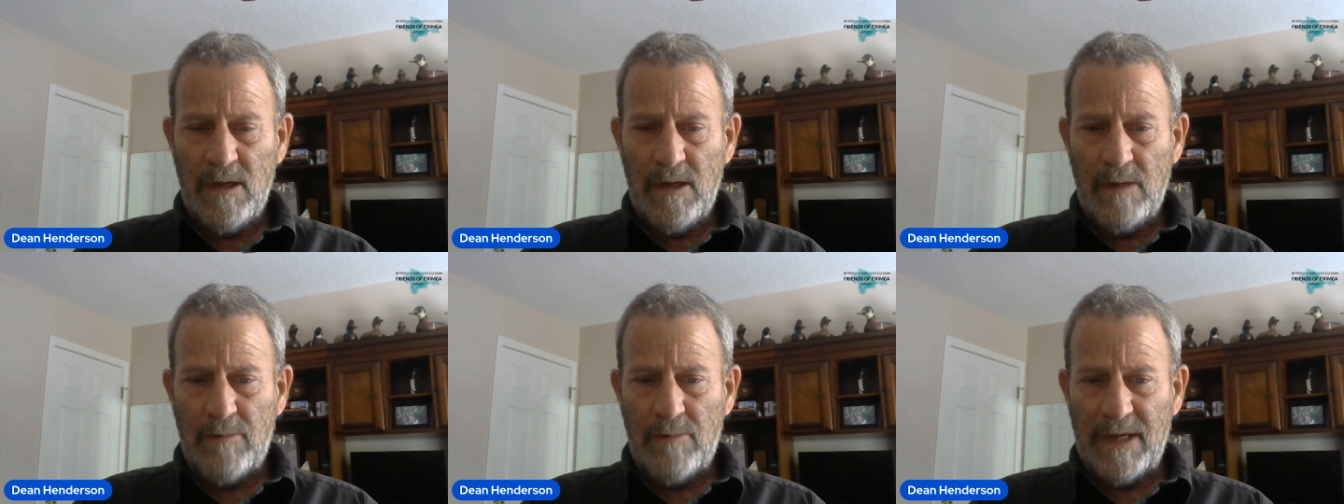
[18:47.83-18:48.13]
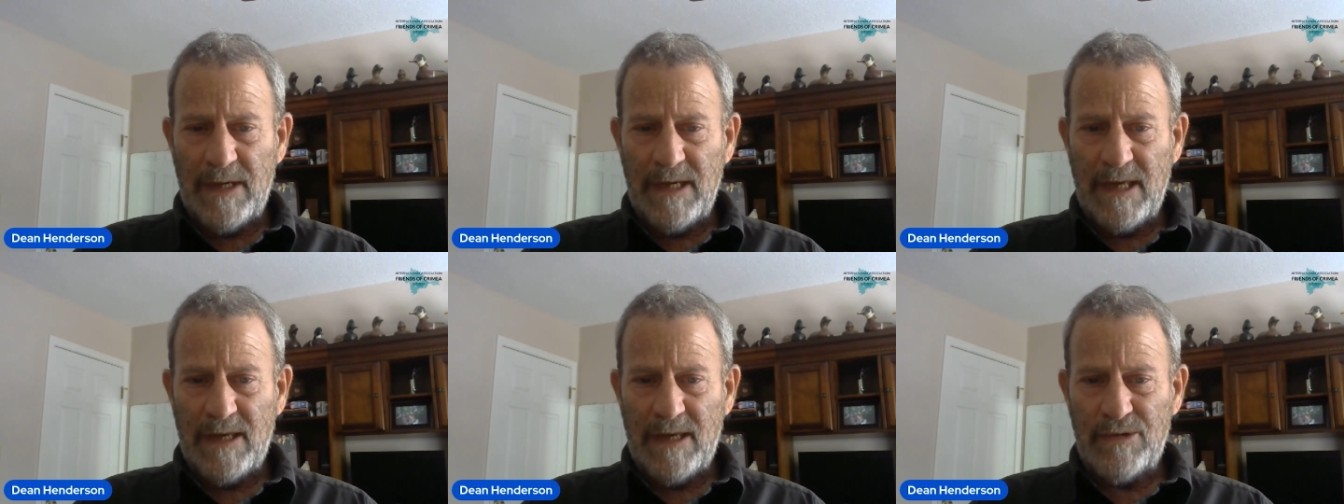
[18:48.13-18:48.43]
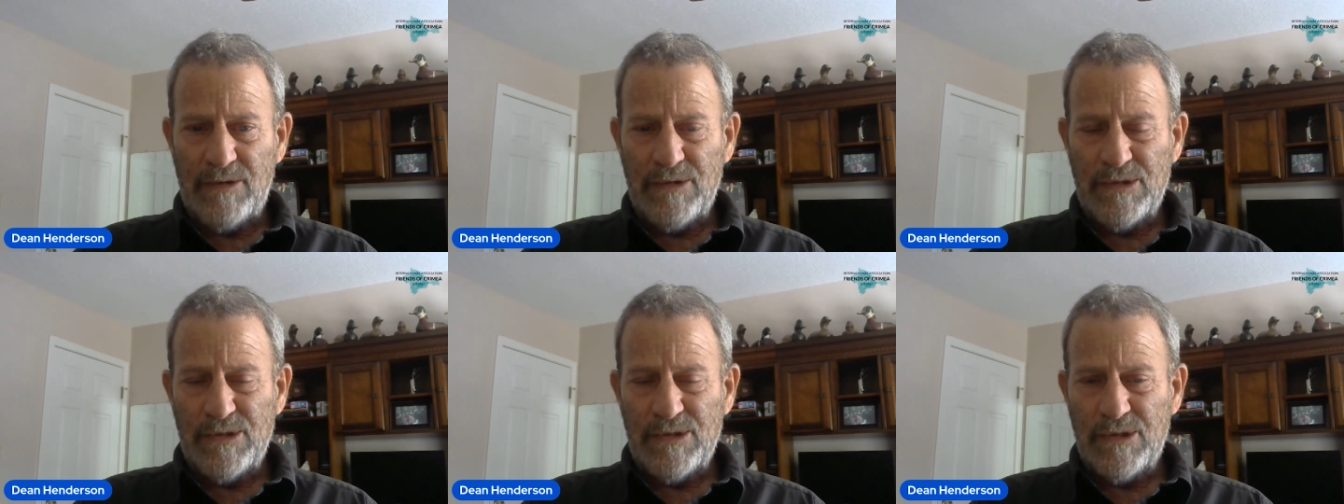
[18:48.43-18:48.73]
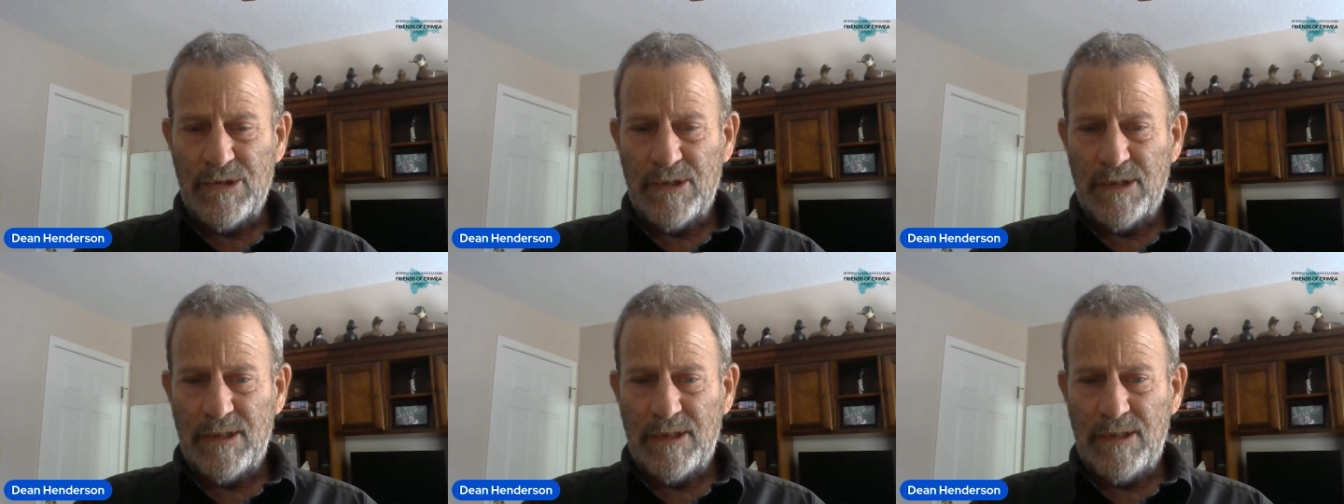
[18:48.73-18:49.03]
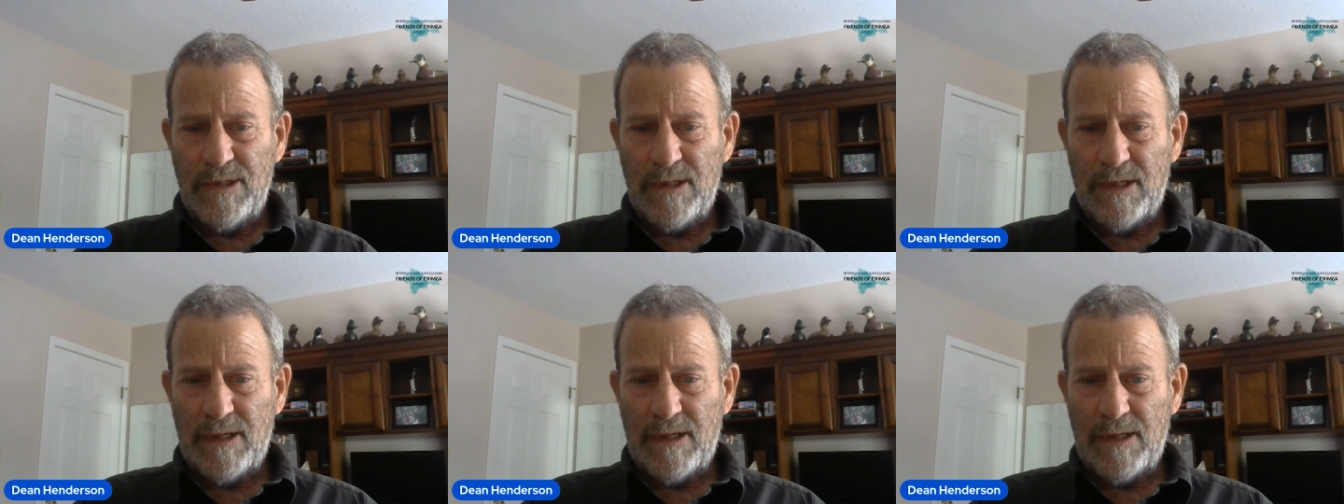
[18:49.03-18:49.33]
My dad
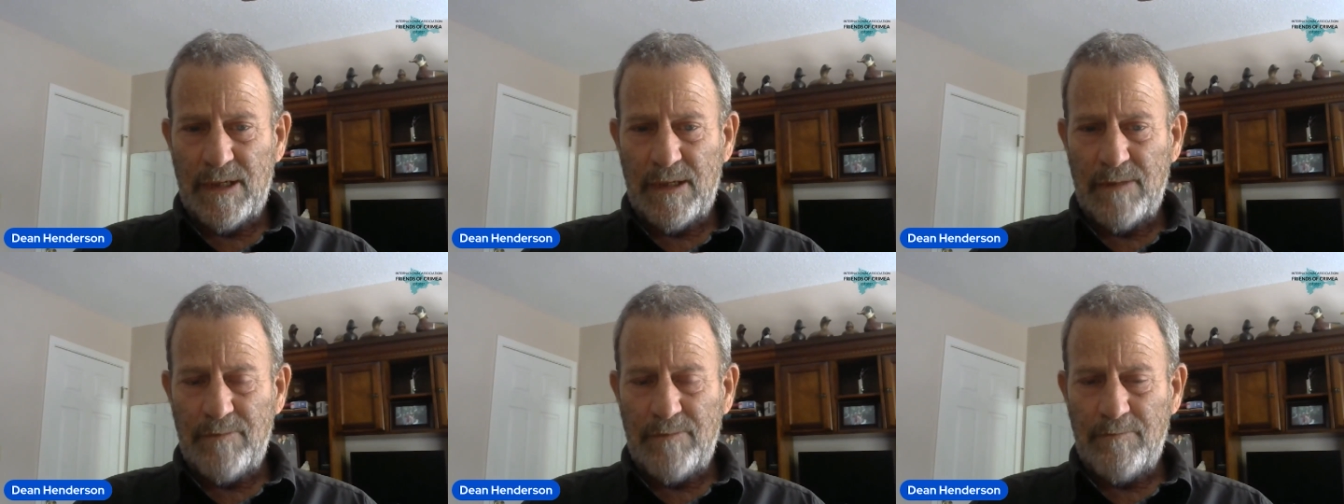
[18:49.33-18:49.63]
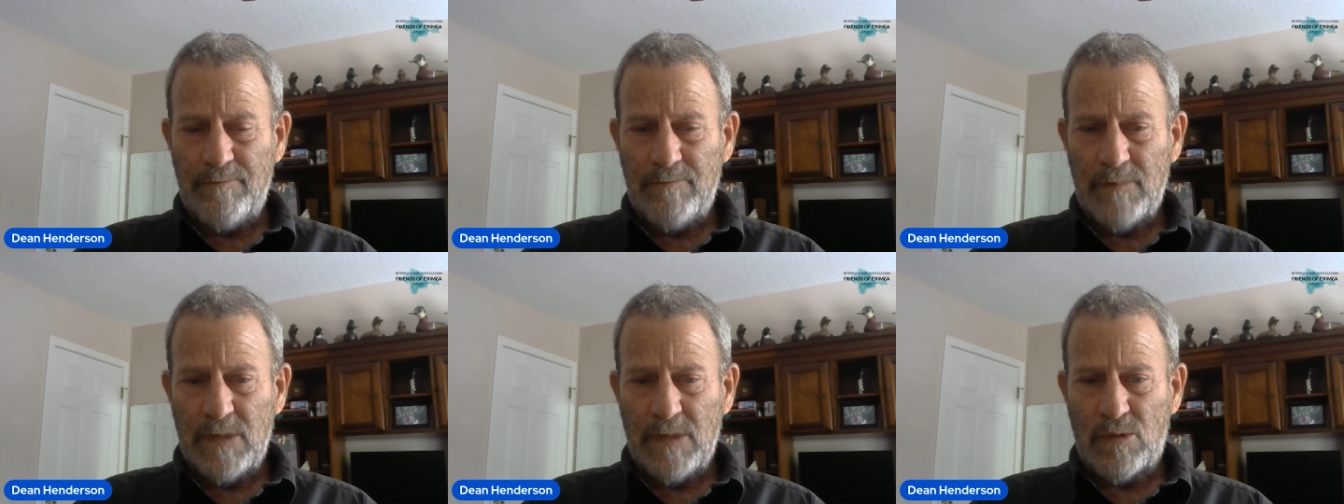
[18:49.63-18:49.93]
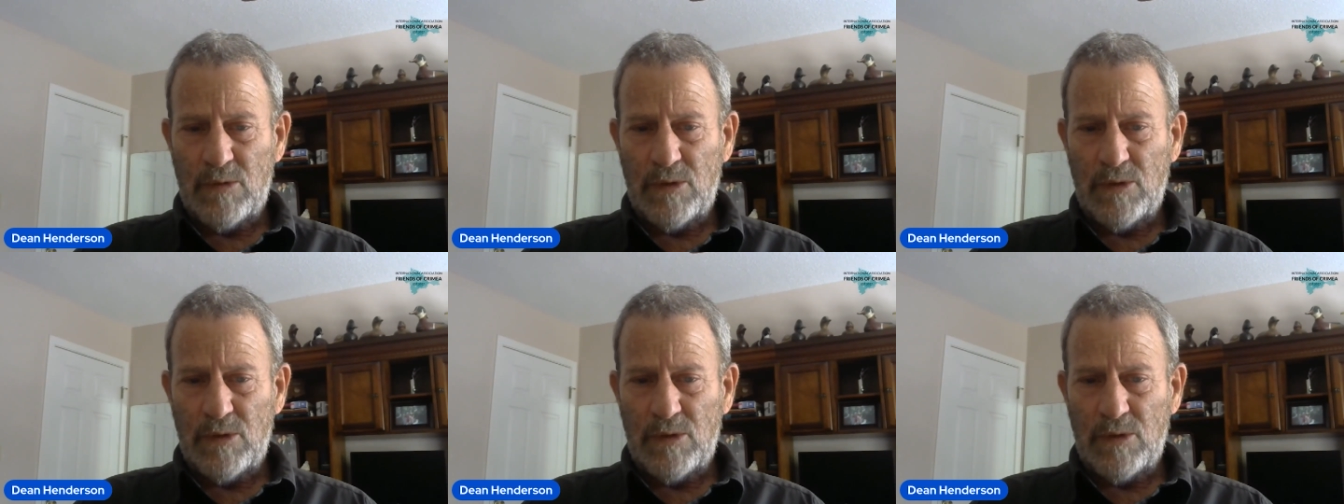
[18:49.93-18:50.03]
understood uh, the